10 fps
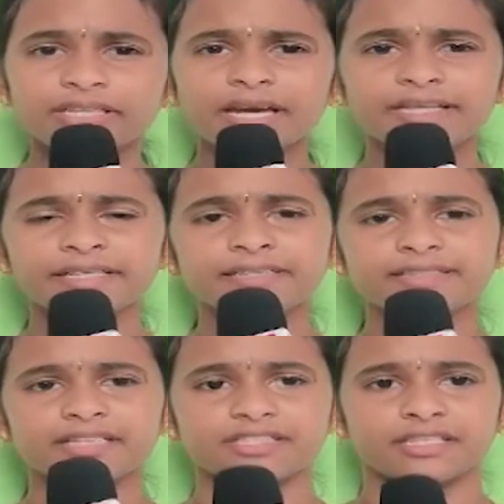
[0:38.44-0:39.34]
In
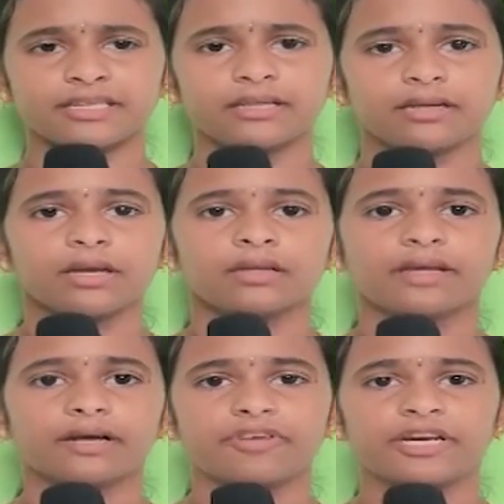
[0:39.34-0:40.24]
nineteenth century,
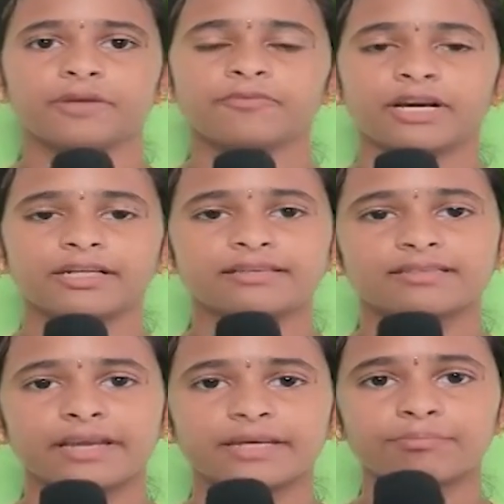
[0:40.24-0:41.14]
the freedom
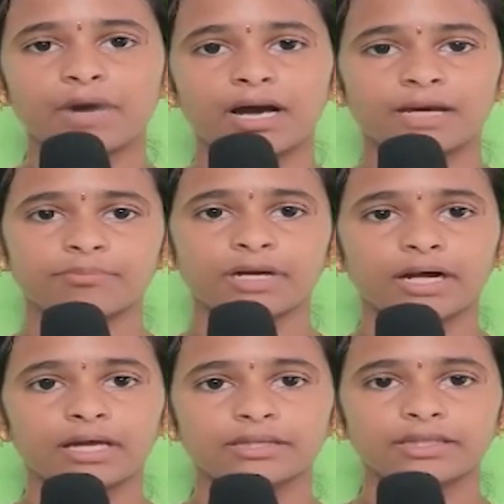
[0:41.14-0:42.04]
fighters like Mahatma
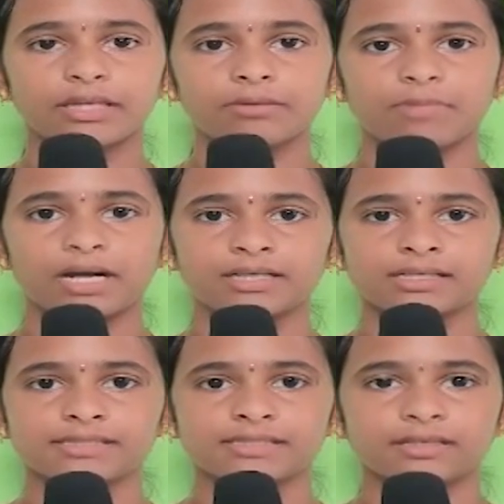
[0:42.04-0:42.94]
Gandhi,
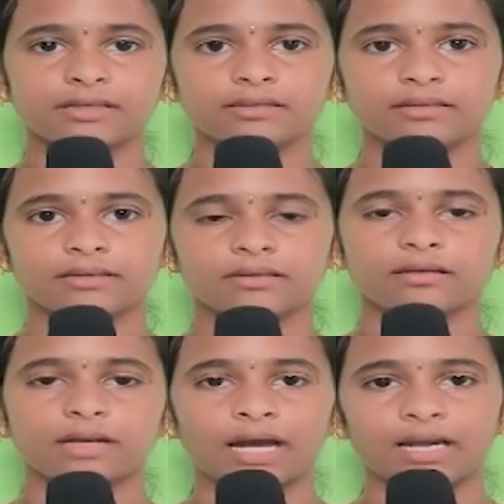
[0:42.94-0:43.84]
Bhagat Singh,
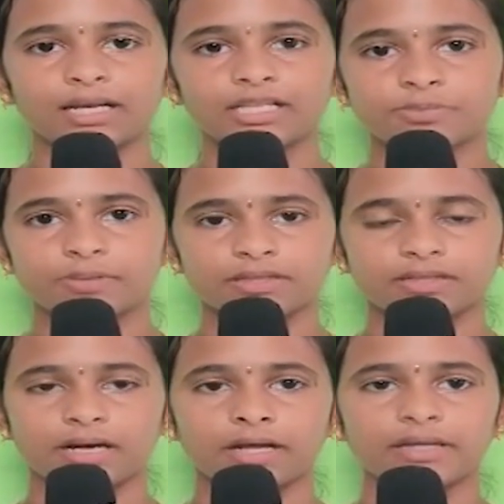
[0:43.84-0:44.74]
Lala
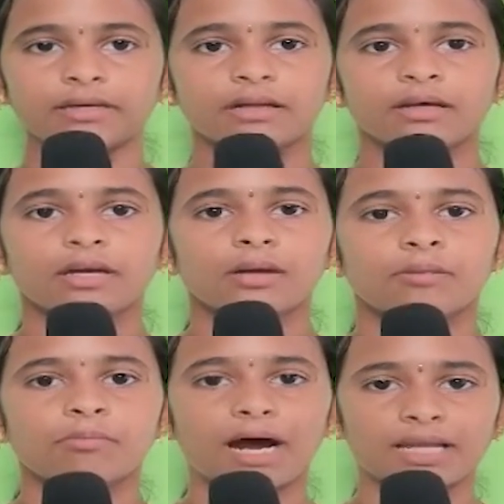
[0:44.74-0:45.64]
Lajpatrai,
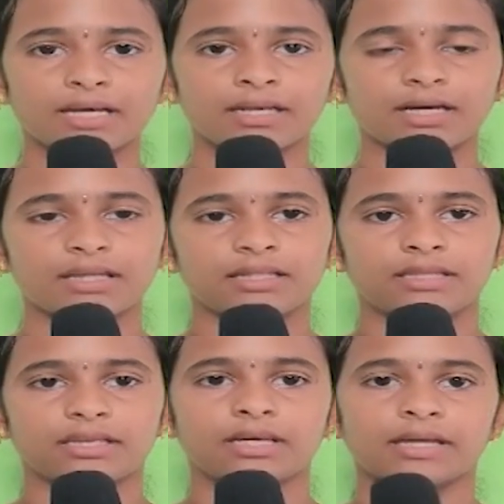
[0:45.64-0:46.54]
Bal Gangadhar
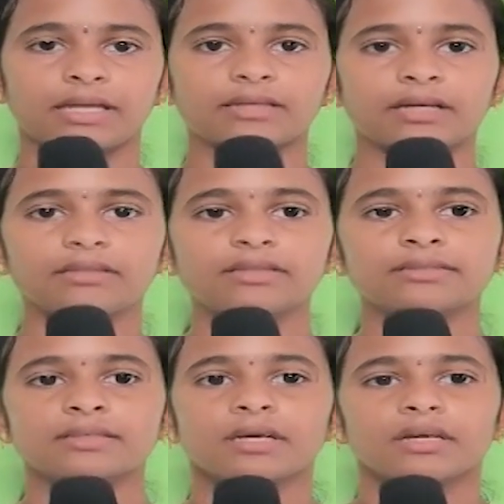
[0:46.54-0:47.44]
Tilak and
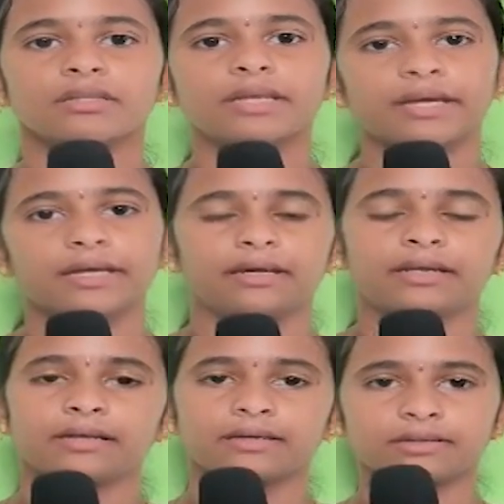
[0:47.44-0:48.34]
others,
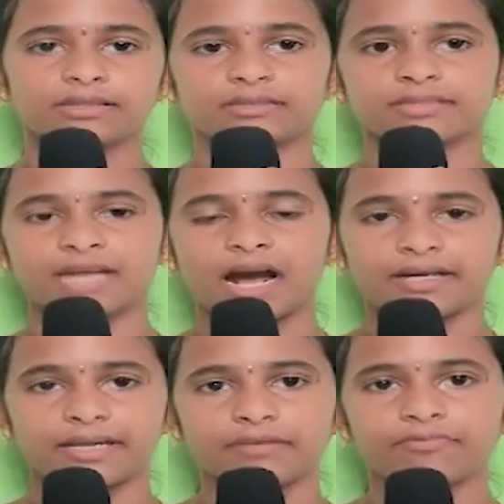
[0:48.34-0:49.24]
they
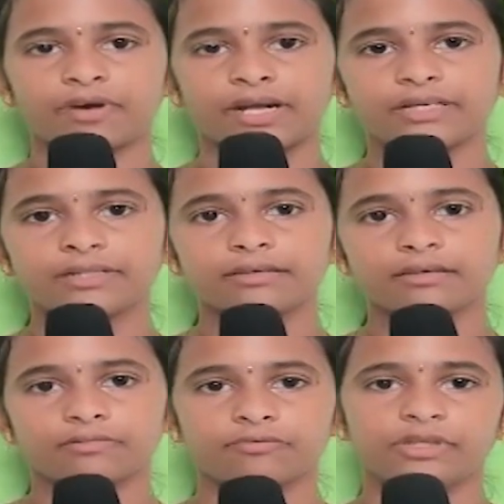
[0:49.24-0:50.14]
started fight
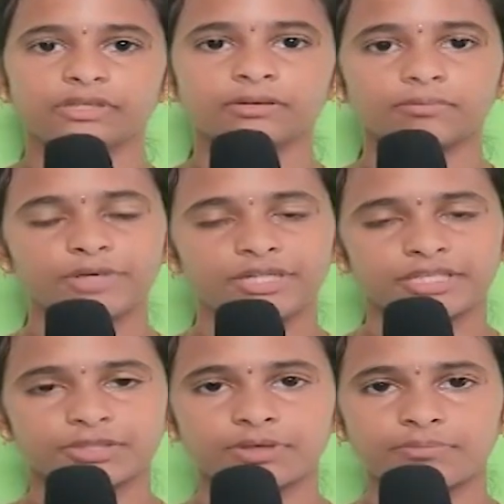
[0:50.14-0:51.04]
with
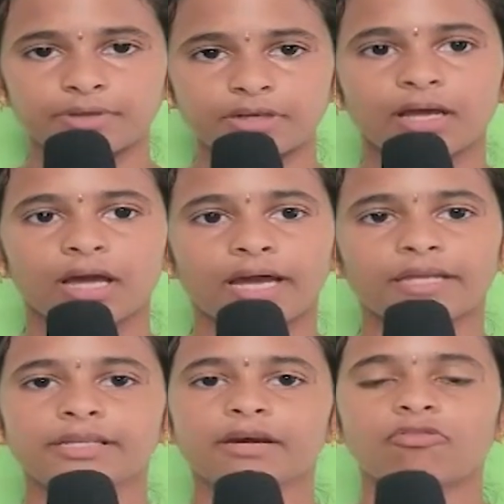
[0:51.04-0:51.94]
British people
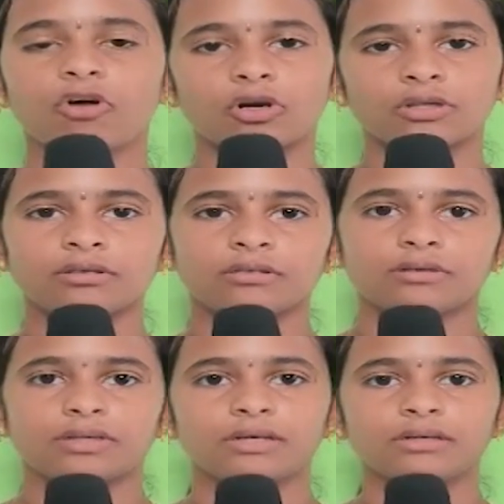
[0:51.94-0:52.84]
and they won
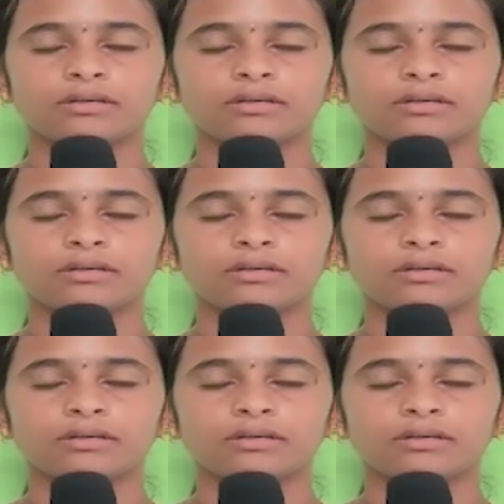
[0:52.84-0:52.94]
